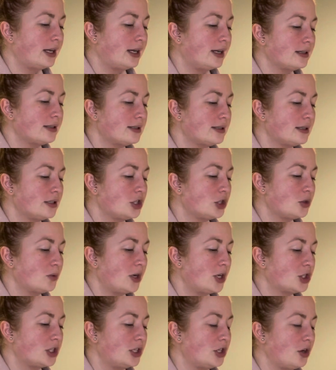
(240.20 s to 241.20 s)
at a
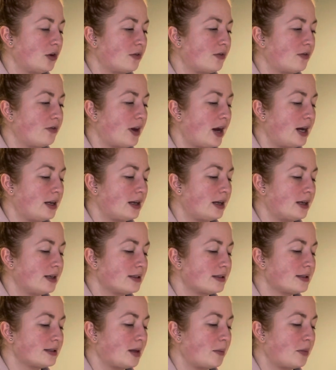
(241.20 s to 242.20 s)
situation, you're finding
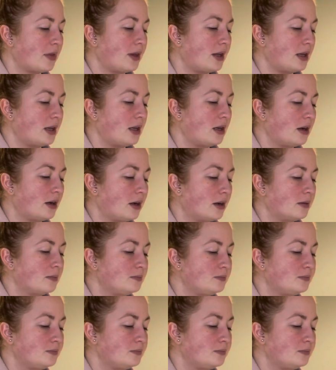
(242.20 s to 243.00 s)
something here.